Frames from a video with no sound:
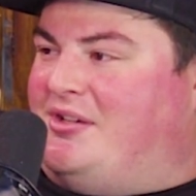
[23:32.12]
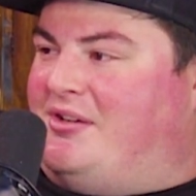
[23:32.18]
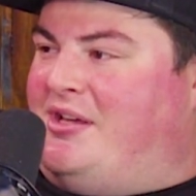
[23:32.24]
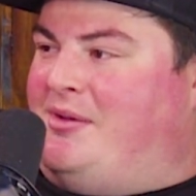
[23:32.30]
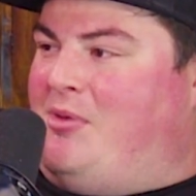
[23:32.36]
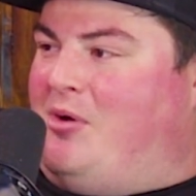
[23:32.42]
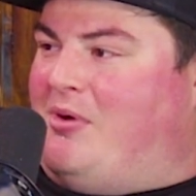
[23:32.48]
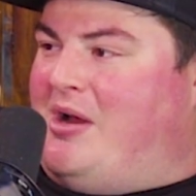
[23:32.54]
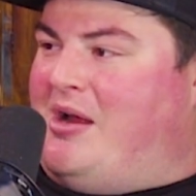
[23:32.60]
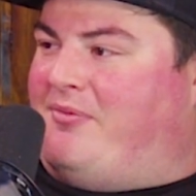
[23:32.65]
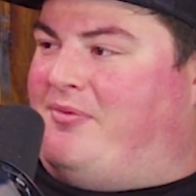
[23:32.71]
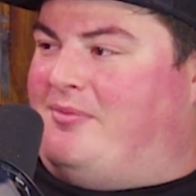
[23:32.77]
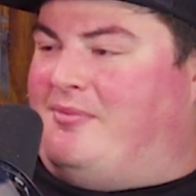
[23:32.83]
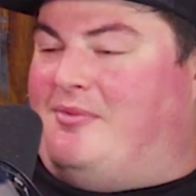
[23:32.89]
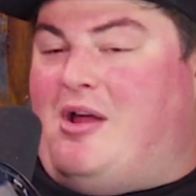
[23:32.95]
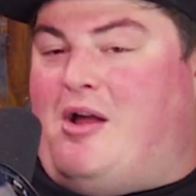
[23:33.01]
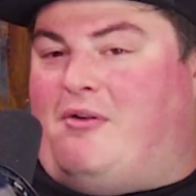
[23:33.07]
steal emo rap
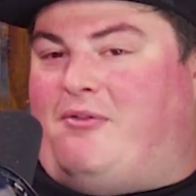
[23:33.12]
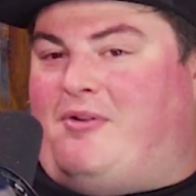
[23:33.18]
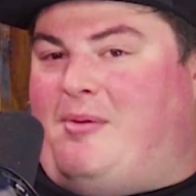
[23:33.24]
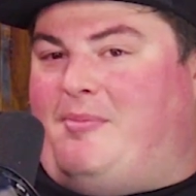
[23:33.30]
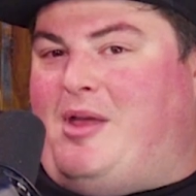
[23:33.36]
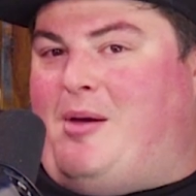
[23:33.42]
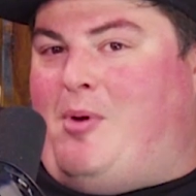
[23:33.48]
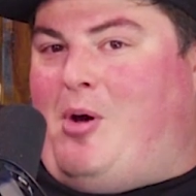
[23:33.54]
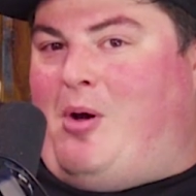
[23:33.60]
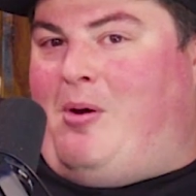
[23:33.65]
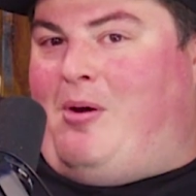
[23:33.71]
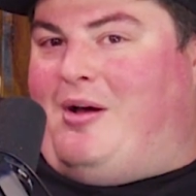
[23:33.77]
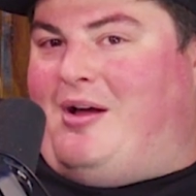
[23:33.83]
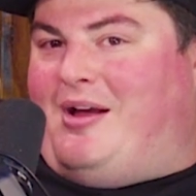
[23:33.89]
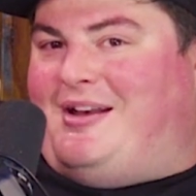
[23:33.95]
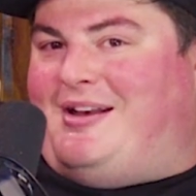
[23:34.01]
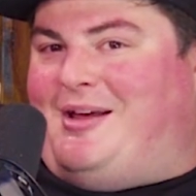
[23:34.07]
from your
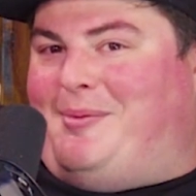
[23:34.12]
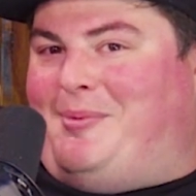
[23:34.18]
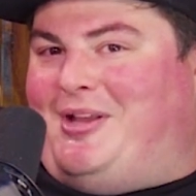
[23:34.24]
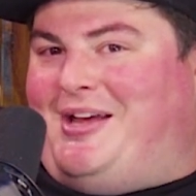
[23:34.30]
boy, Double